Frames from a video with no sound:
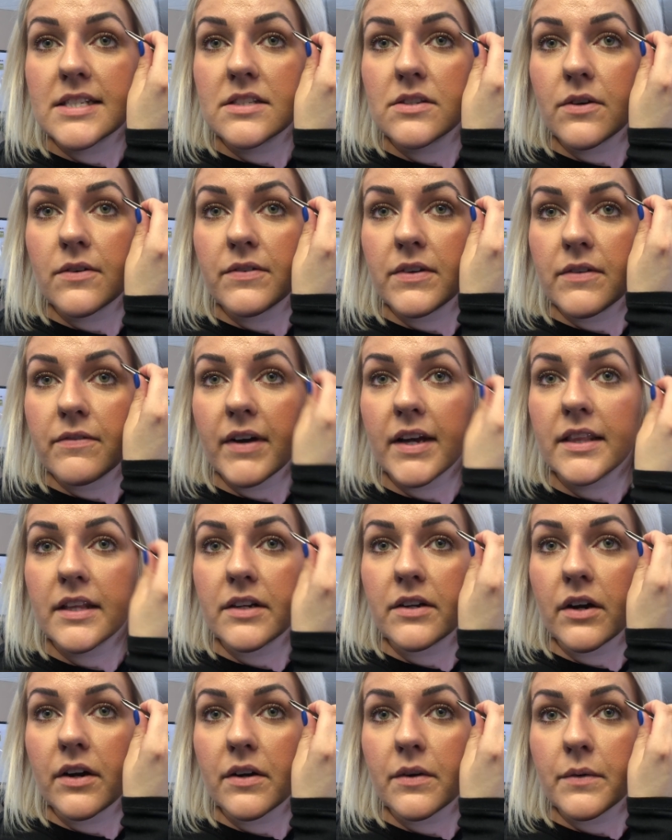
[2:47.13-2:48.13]
So if you find the
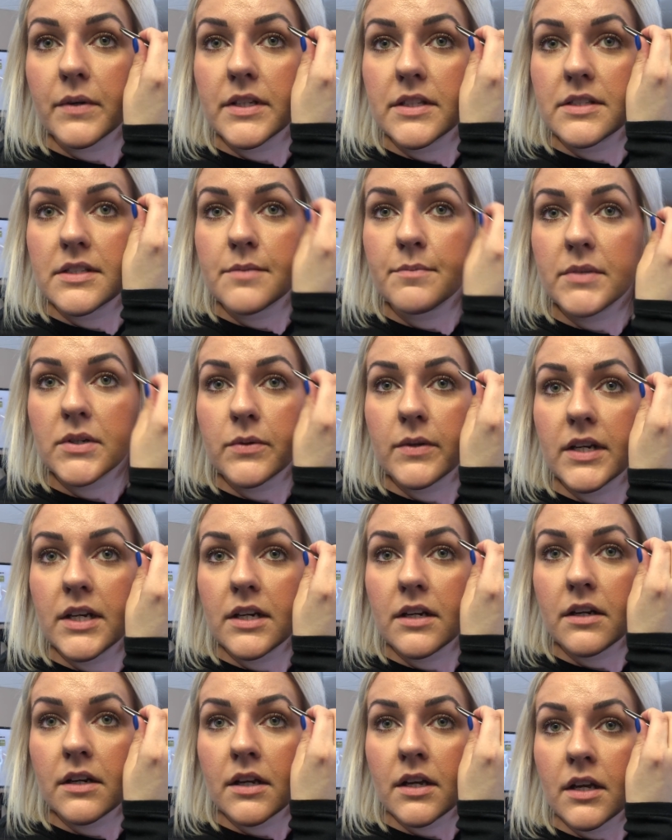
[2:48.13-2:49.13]
dark ones in
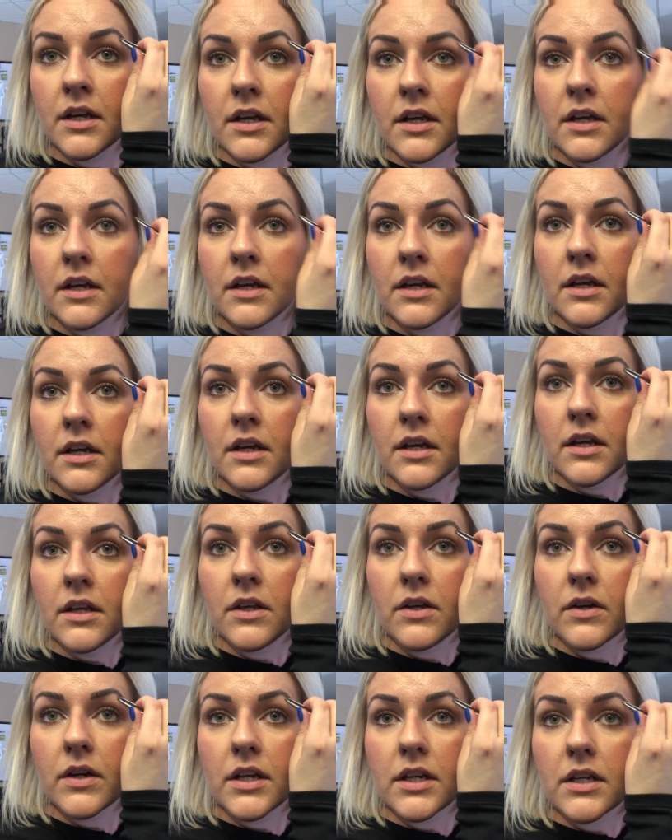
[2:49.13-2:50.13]
between,
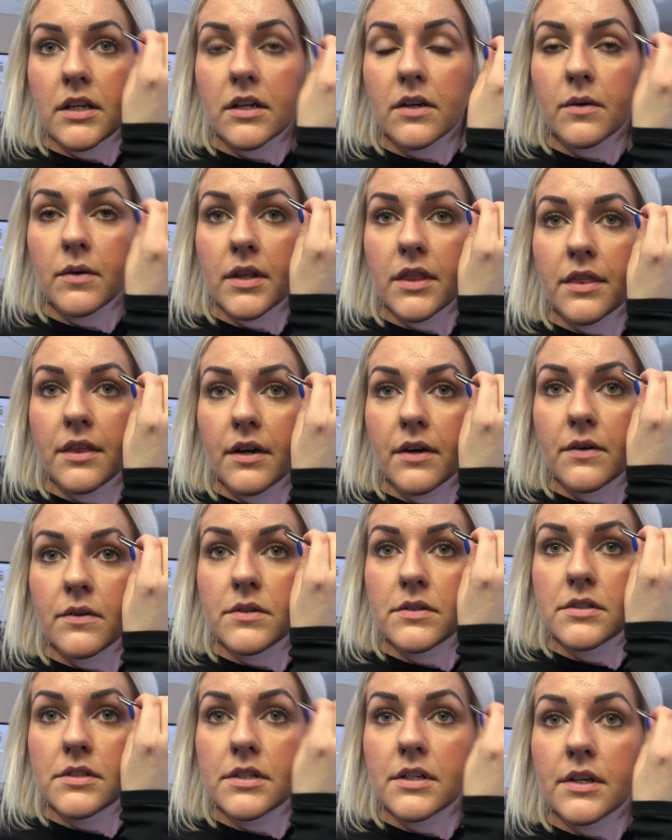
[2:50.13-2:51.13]
you can deal with
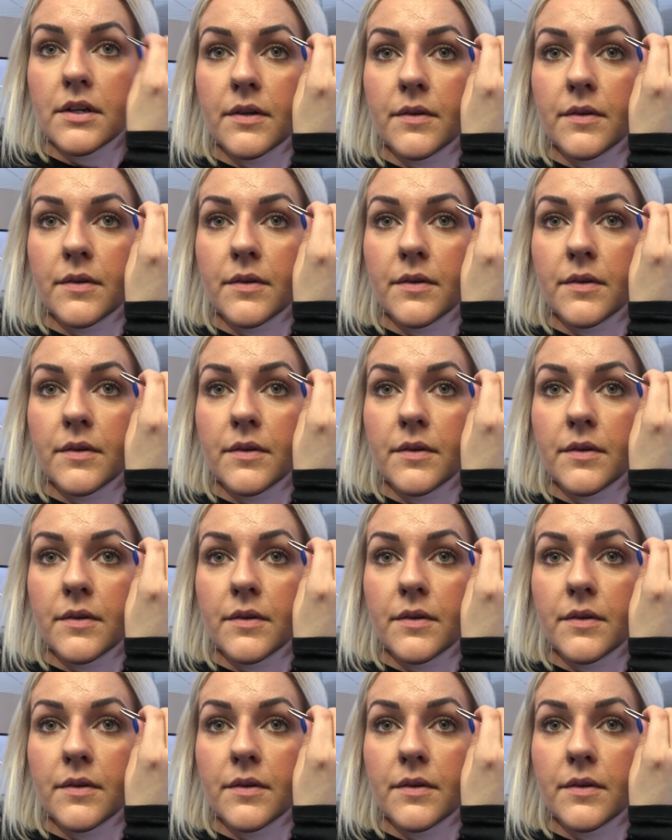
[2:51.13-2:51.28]
those.